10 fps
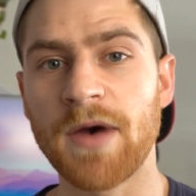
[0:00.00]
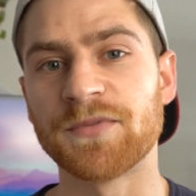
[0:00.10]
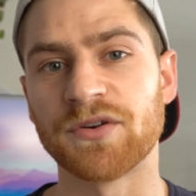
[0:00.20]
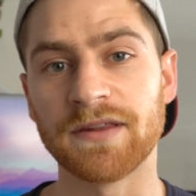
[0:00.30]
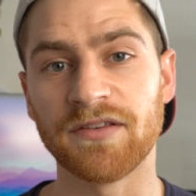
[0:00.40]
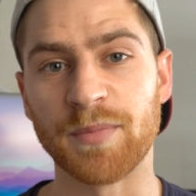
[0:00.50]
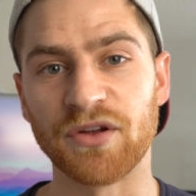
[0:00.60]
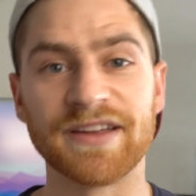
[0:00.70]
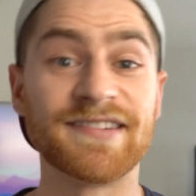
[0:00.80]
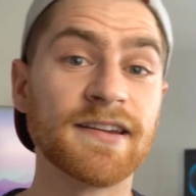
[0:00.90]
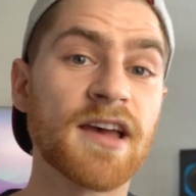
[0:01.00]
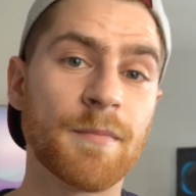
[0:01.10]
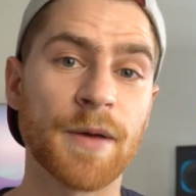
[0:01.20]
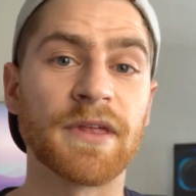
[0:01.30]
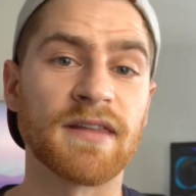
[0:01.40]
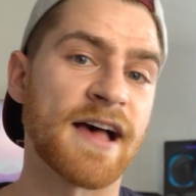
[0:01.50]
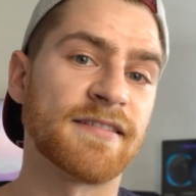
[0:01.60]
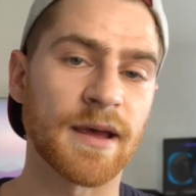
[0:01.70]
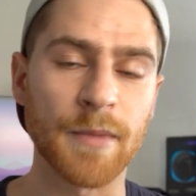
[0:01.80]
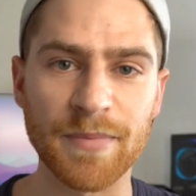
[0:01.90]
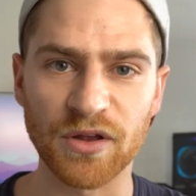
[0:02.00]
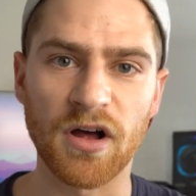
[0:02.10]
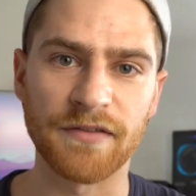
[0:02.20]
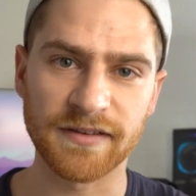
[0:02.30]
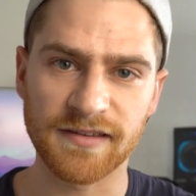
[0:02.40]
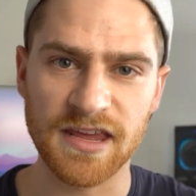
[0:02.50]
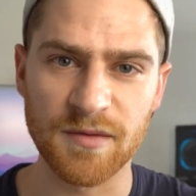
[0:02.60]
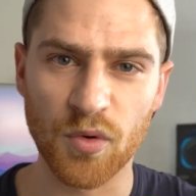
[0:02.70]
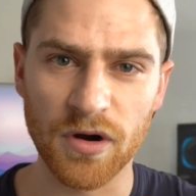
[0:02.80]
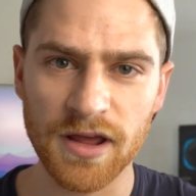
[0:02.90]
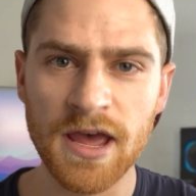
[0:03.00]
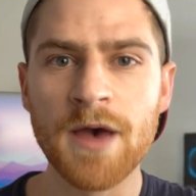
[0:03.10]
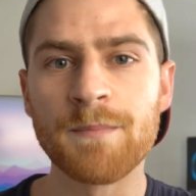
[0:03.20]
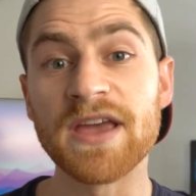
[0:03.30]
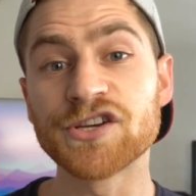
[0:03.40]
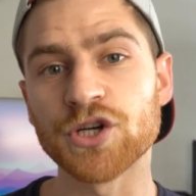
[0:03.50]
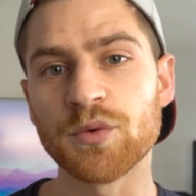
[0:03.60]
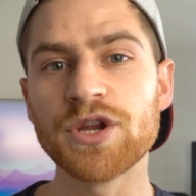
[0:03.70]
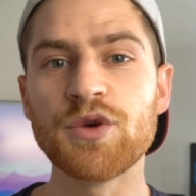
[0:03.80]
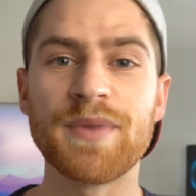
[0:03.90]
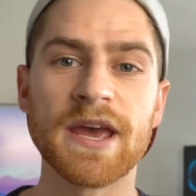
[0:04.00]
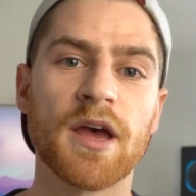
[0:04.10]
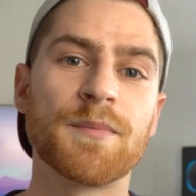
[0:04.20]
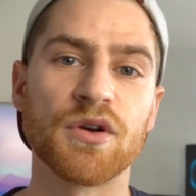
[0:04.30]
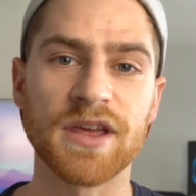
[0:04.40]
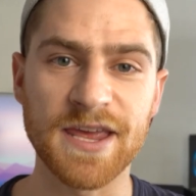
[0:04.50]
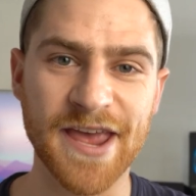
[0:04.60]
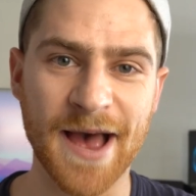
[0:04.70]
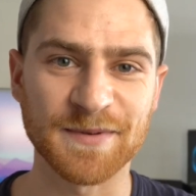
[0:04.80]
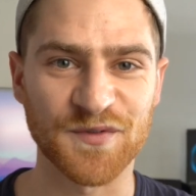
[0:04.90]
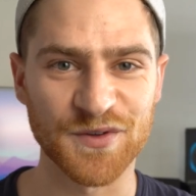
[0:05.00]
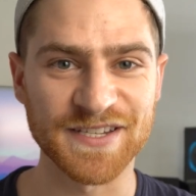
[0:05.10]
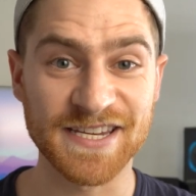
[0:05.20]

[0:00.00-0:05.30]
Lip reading: up during this build that didn't come up the last time I built on this keyboard. Make sure when you pick up your keycaps for this